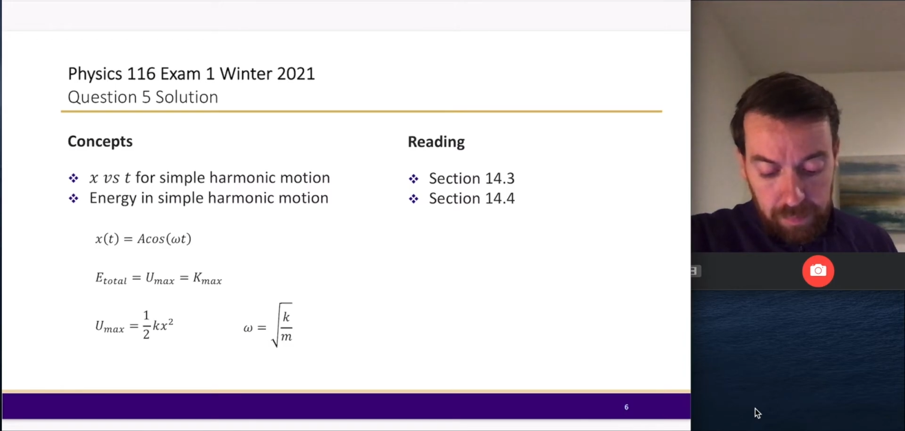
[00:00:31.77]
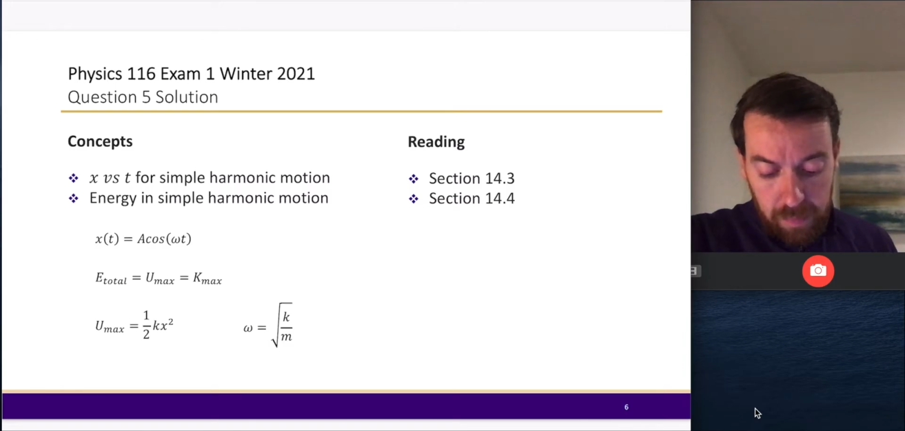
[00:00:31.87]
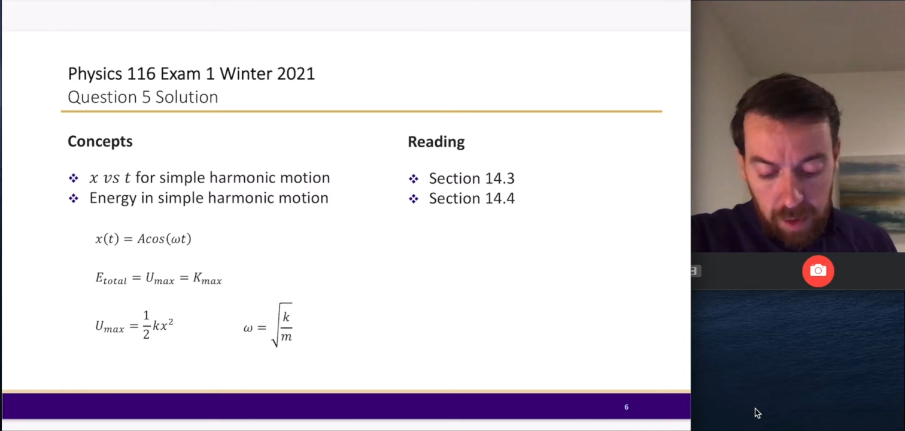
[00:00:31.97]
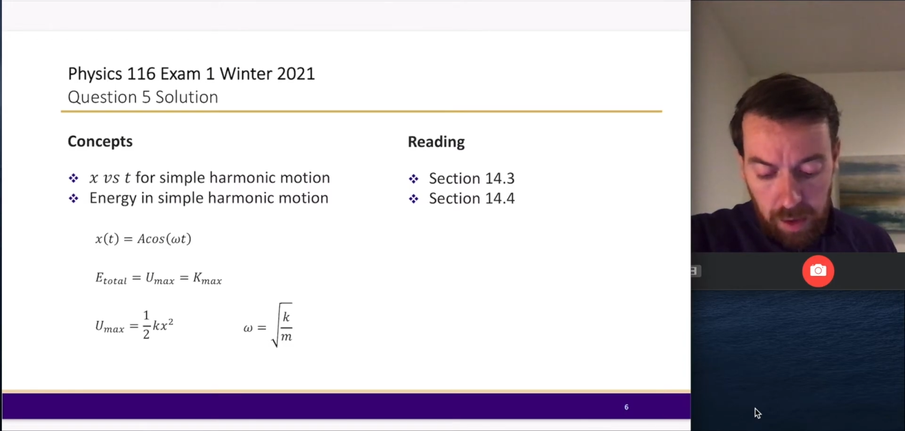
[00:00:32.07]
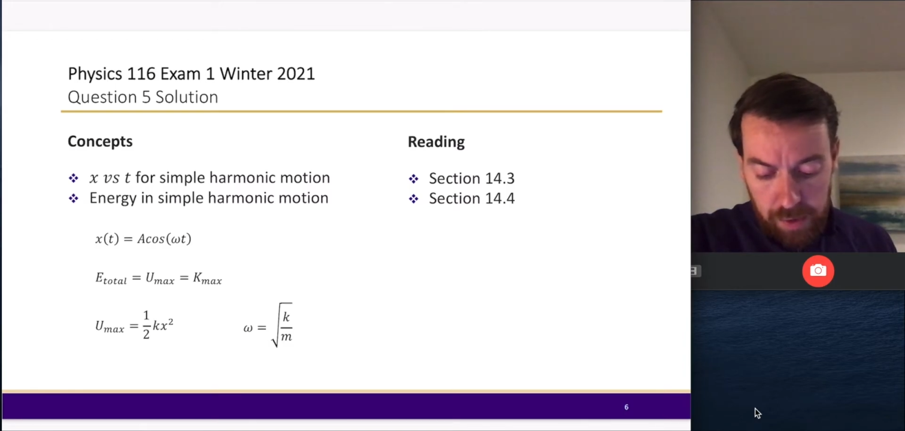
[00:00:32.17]

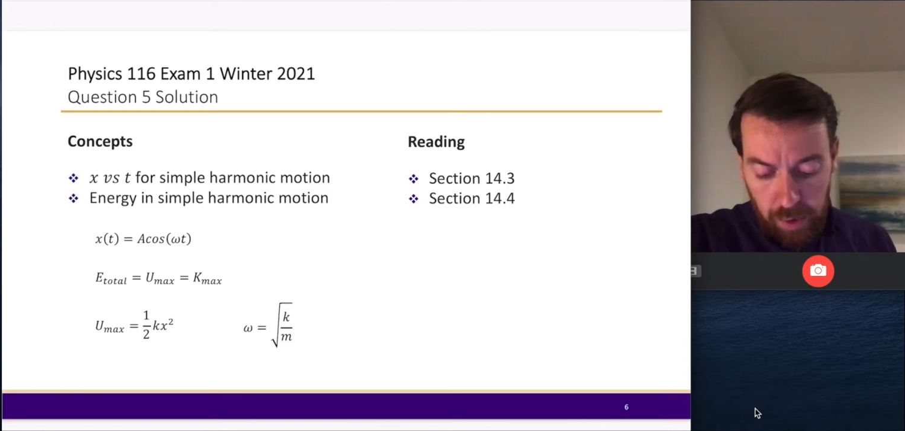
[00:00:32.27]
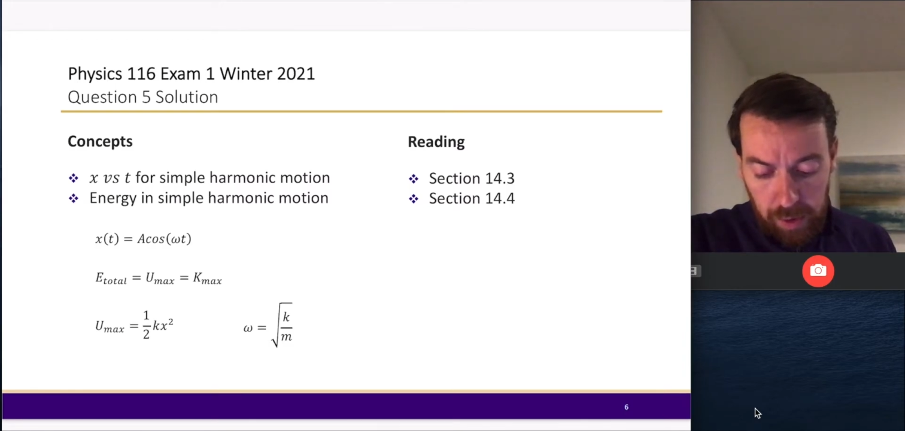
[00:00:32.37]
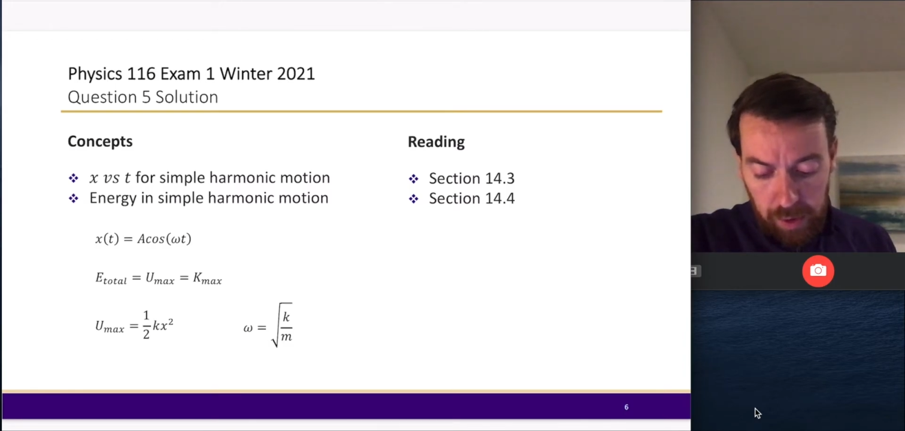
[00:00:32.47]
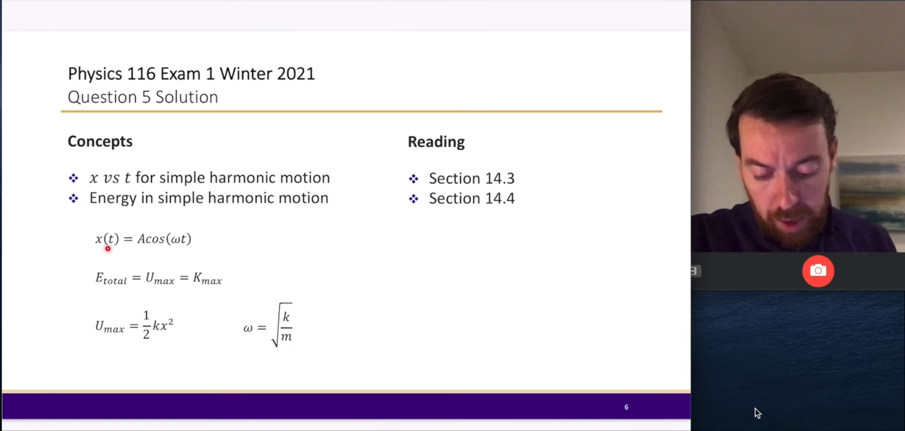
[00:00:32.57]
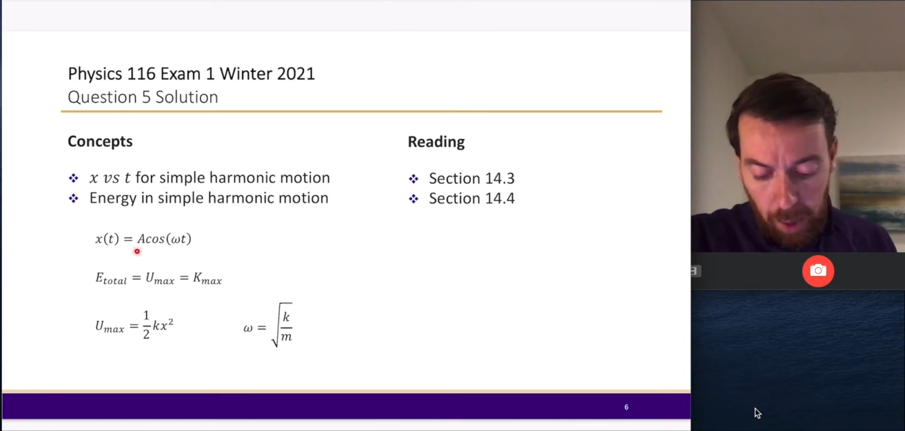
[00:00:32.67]
So
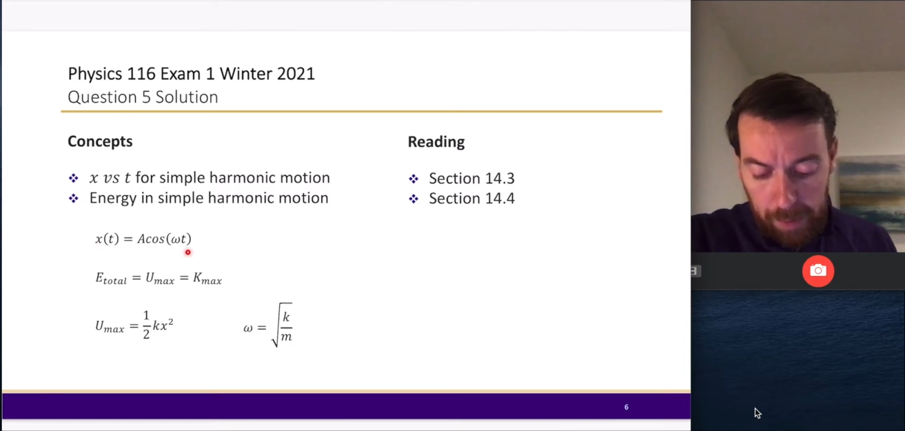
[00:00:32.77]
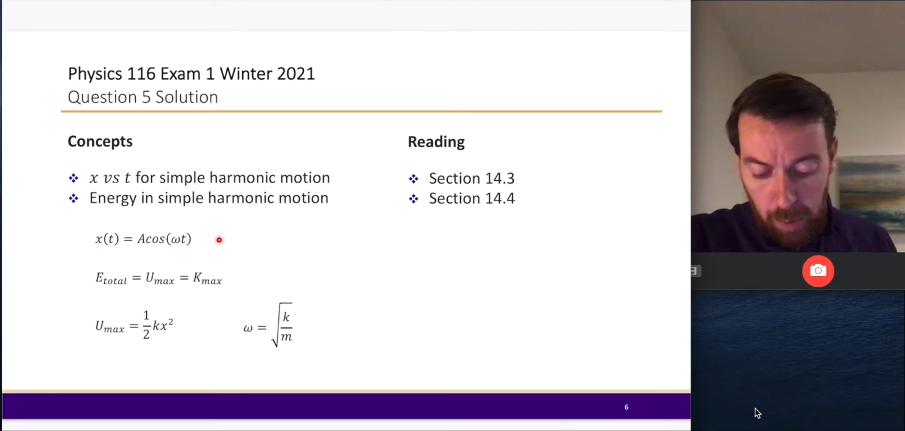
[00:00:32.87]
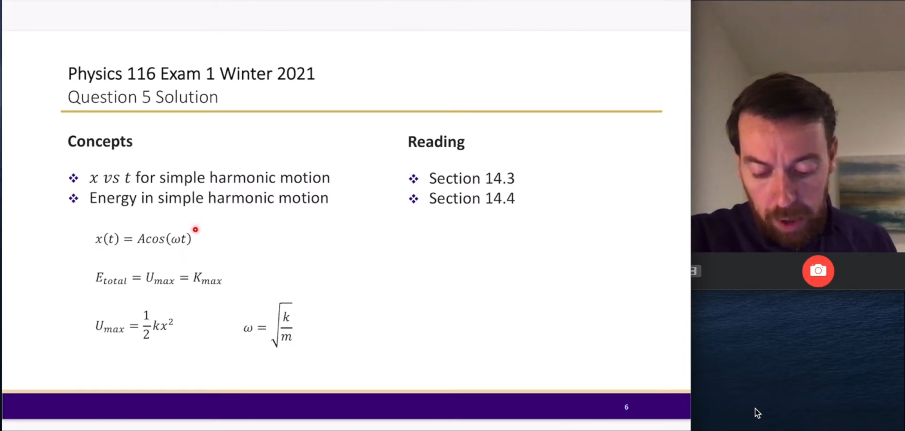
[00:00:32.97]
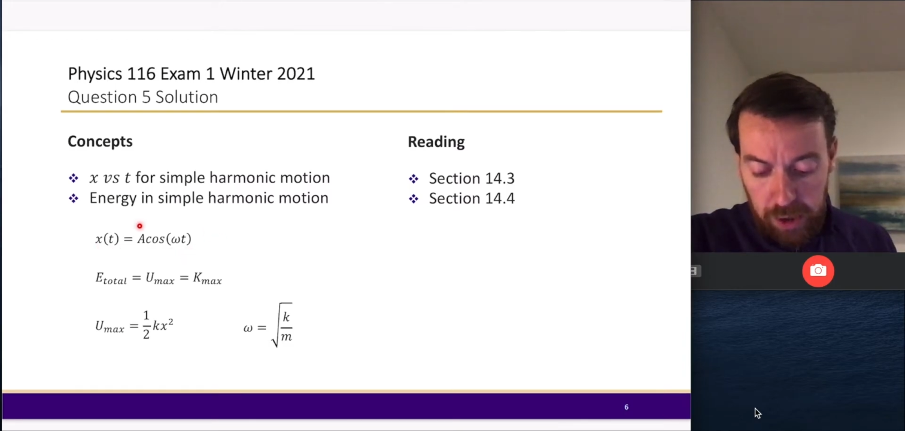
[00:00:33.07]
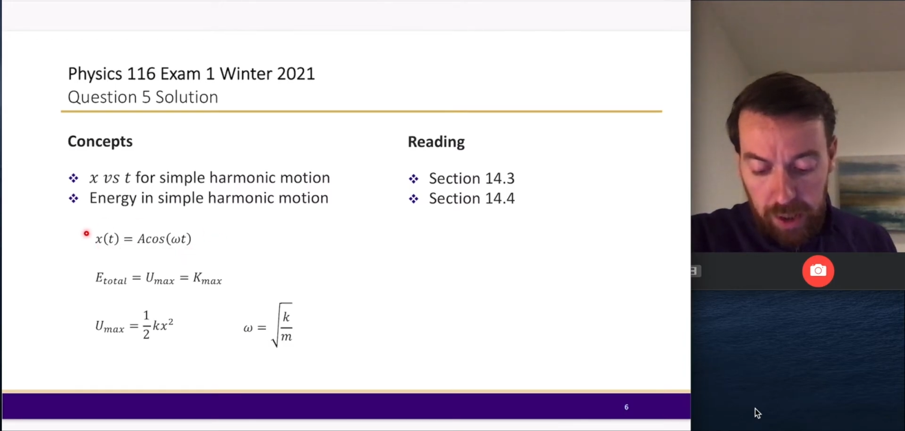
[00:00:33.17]
the top
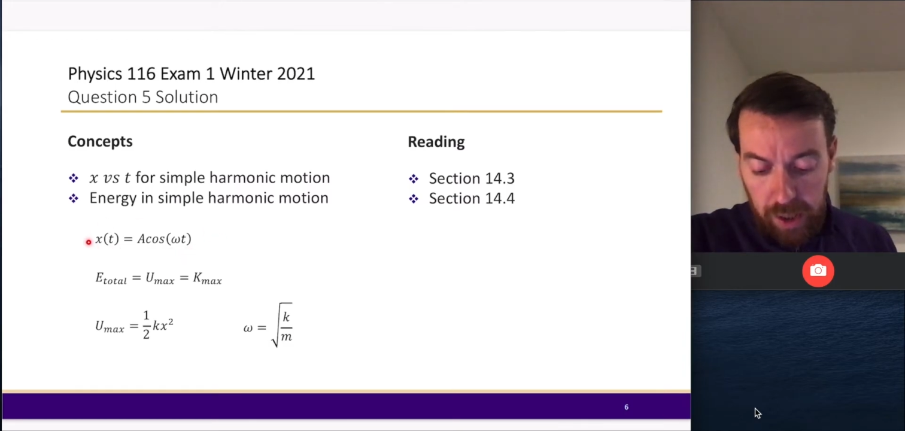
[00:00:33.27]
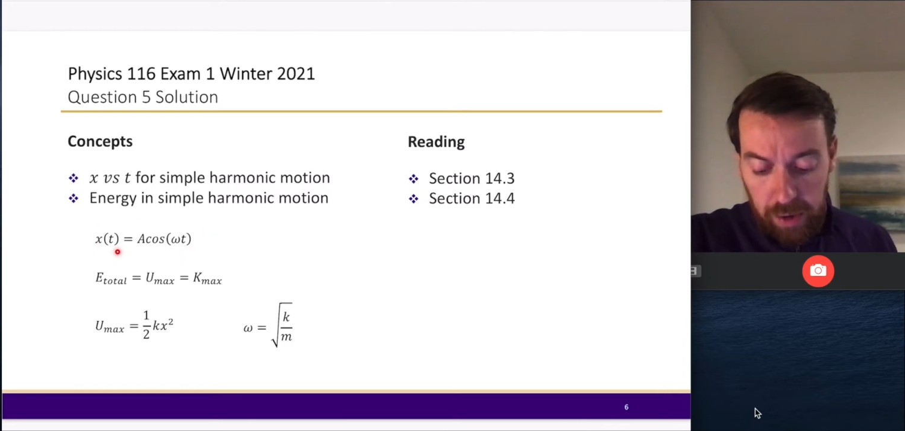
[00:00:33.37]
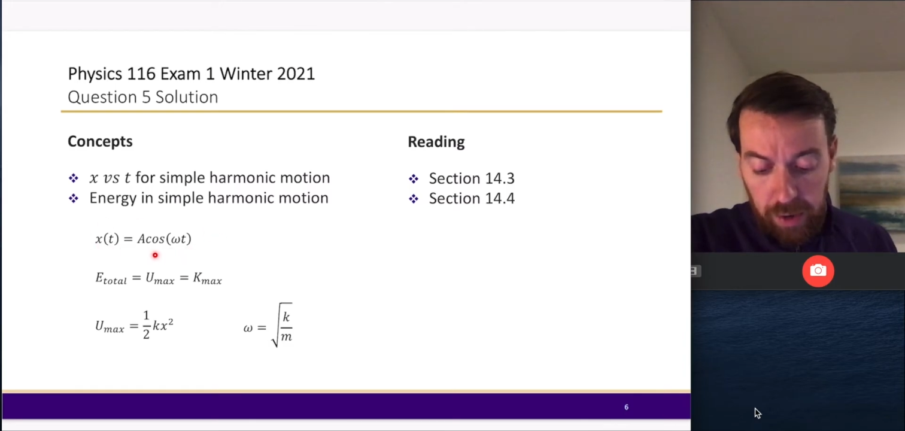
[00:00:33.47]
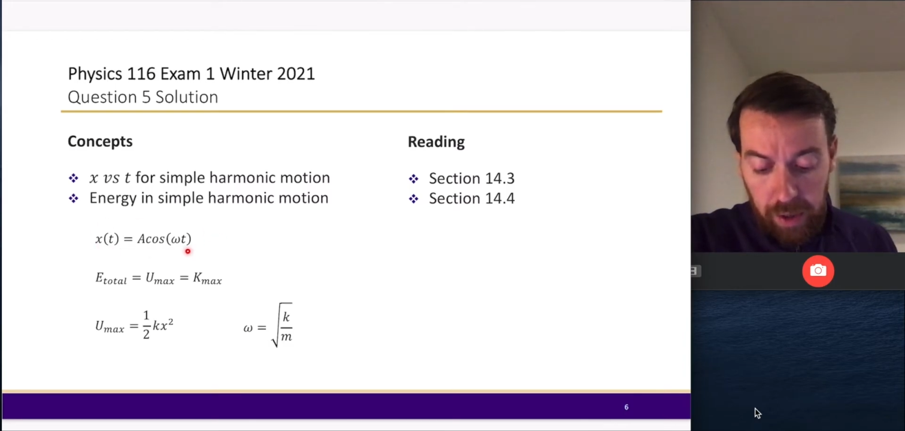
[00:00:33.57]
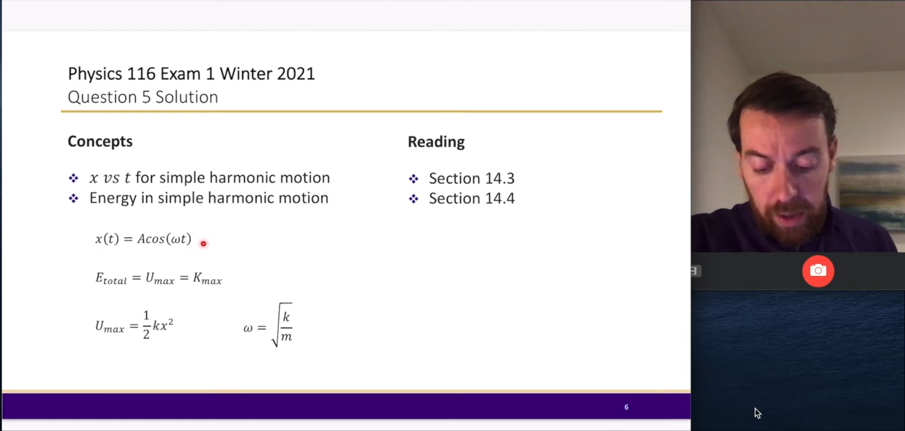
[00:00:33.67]
equation here